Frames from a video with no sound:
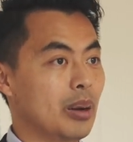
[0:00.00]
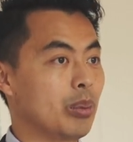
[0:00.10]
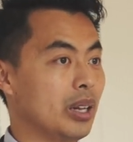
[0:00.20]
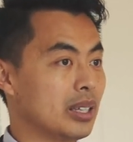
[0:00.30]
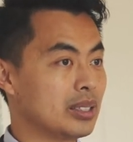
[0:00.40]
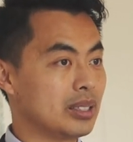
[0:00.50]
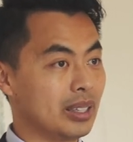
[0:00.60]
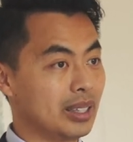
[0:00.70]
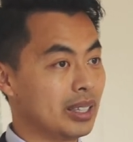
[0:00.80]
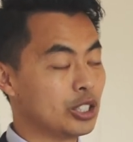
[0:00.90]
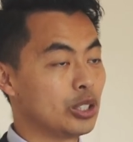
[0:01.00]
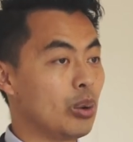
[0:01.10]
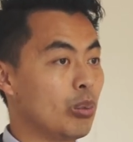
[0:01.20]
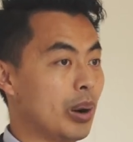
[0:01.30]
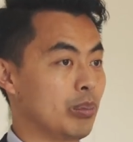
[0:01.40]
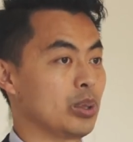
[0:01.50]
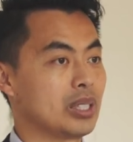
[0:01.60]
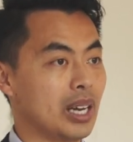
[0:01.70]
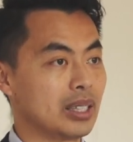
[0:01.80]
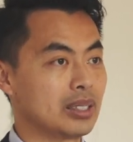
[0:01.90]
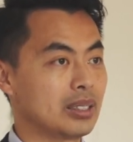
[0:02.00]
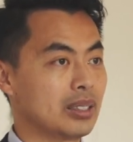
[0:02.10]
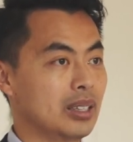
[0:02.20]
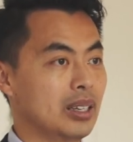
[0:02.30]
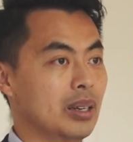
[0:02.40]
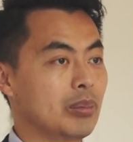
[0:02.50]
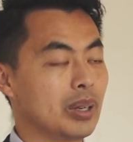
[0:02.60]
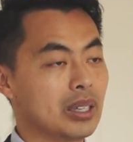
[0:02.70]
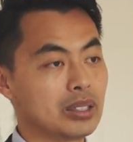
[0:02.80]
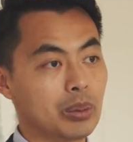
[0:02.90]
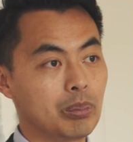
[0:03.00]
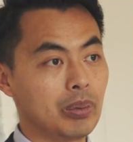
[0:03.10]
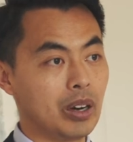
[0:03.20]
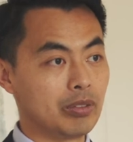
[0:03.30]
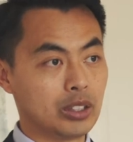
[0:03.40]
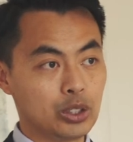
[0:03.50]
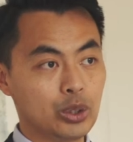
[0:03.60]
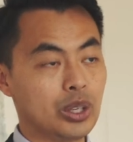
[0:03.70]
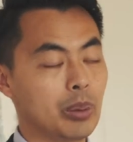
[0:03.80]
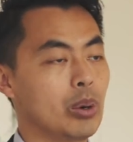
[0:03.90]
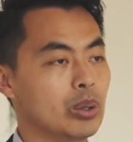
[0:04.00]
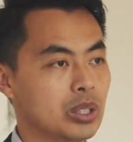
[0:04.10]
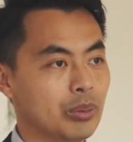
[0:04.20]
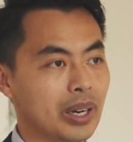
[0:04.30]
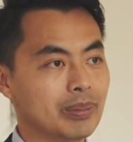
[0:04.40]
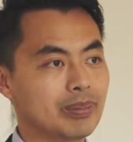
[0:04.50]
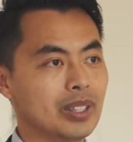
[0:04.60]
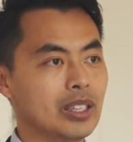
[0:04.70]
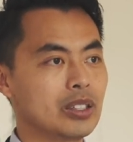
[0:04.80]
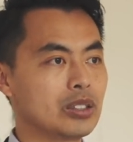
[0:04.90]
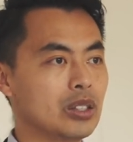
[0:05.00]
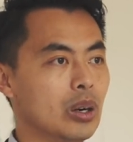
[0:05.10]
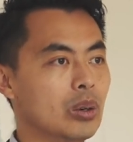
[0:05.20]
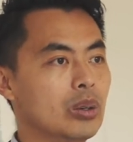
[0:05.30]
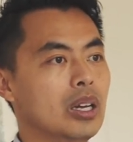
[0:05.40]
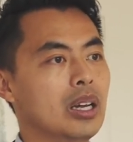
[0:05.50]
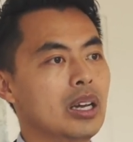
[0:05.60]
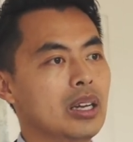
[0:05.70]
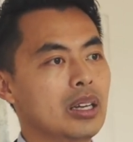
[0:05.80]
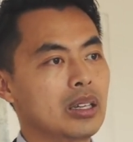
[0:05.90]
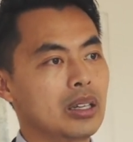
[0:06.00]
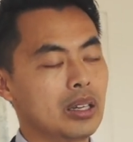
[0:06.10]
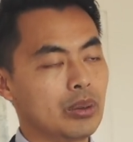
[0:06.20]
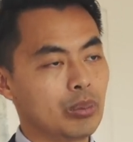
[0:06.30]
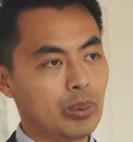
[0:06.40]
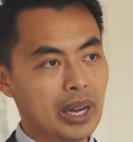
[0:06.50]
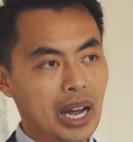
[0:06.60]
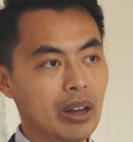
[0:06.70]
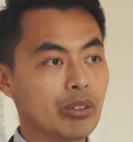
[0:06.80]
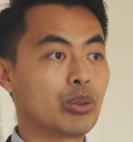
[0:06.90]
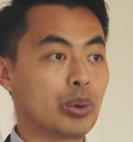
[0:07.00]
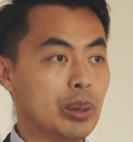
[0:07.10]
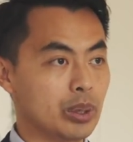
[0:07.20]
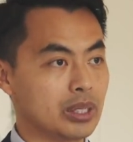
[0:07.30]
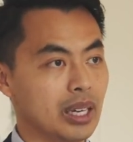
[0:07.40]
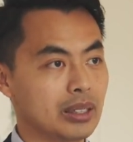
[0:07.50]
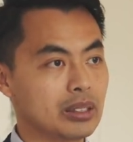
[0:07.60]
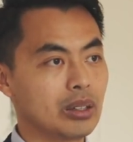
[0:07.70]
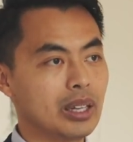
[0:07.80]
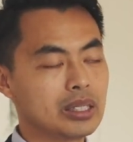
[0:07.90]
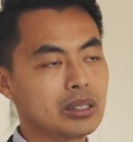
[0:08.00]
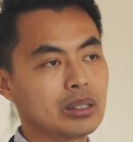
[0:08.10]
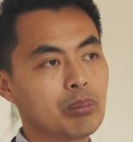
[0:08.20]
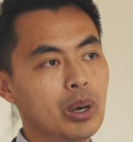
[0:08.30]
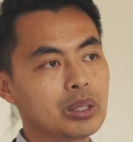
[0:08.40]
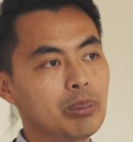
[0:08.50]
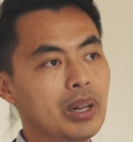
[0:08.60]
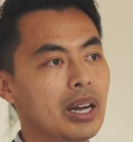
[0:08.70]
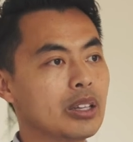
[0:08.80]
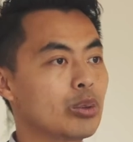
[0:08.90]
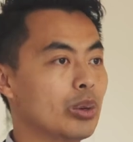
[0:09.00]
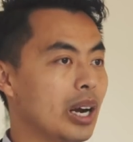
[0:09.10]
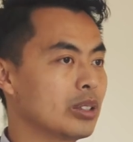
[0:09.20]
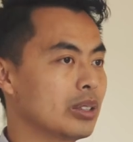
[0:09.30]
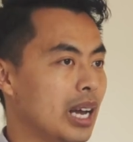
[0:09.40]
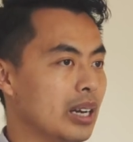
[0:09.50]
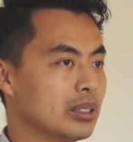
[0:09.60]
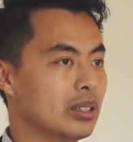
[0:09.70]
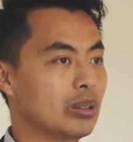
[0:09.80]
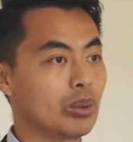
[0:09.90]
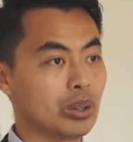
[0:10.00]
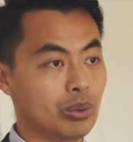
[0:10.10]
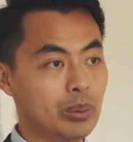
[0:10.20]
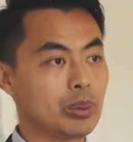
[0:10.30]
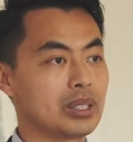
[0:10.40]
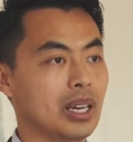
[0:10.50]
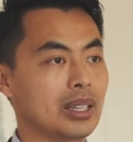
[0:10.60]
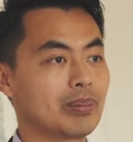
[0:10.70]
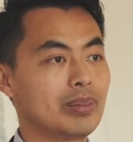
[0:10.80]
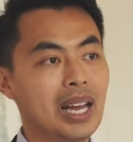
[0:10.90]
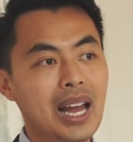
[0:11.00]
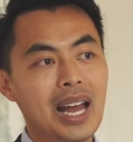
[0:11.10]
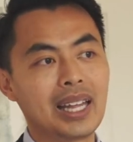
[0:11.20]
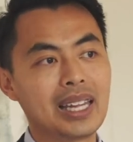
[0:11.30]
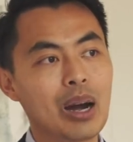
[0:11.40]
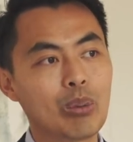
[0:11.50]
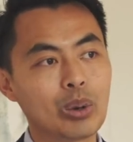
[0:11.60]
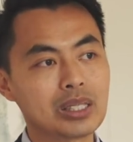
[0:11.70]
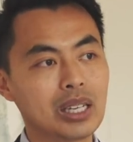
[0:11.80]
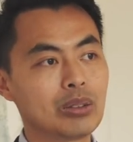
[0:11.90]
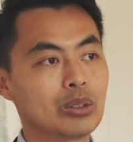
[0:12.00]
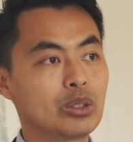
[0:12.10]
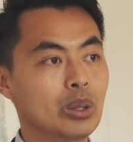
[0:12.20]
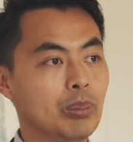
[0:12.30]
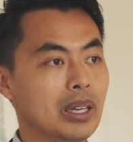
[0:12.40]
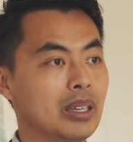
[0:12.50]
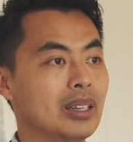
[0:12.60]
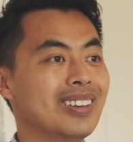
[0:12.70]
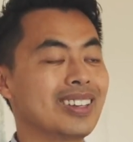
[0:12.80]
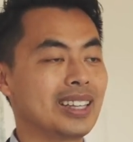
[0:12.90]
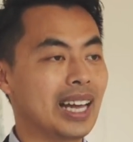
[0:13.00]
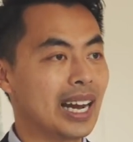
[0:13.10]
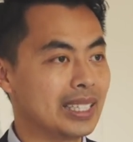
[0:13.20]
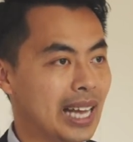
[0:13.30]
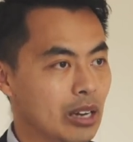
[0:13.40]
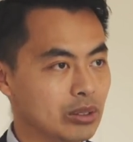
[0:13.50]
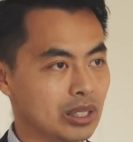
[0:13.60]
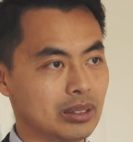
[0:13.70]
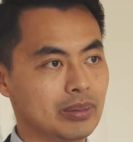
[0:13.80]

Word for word: plus an additional 1% because of the two-year posted rate. So we have 3%. So let's multiply 300,000 with 3%, and that works out to be 9,000.